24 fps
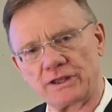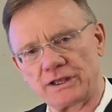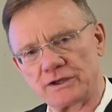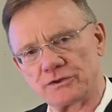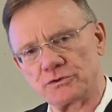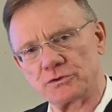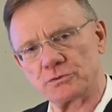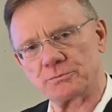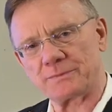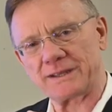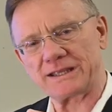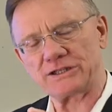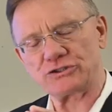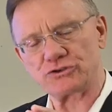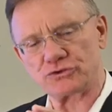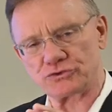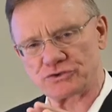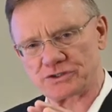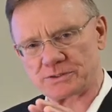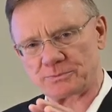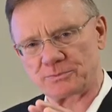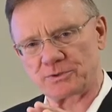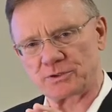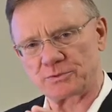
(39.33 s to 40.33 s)
the other
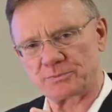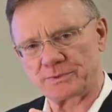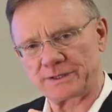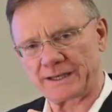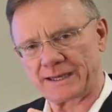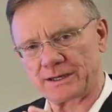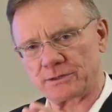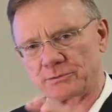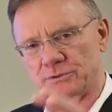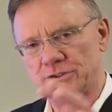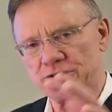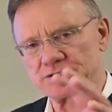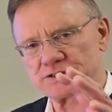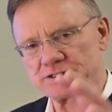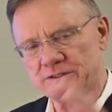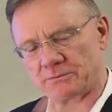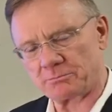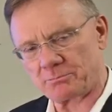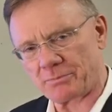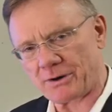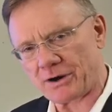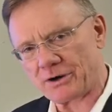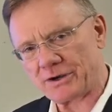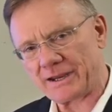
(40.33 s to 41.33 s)
major suburban areas
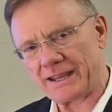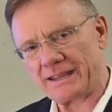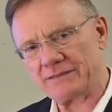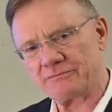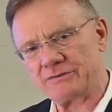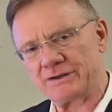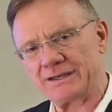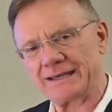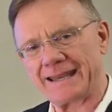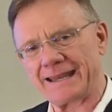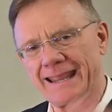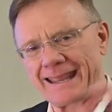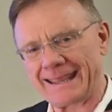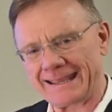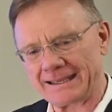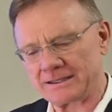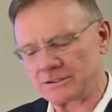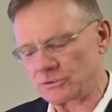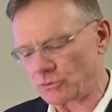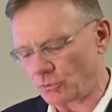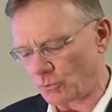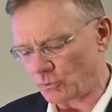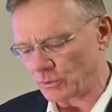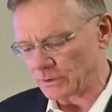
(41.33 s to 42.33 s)
of Barrhaven
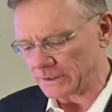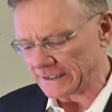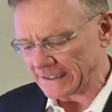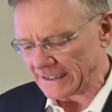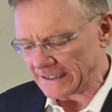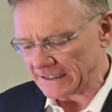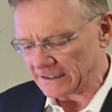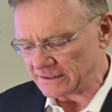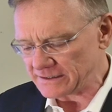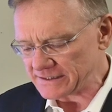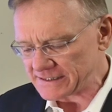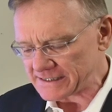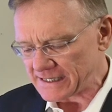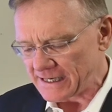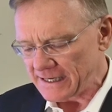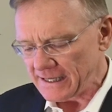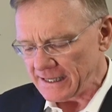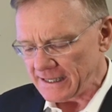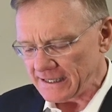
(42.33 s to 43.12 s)
and Orleans,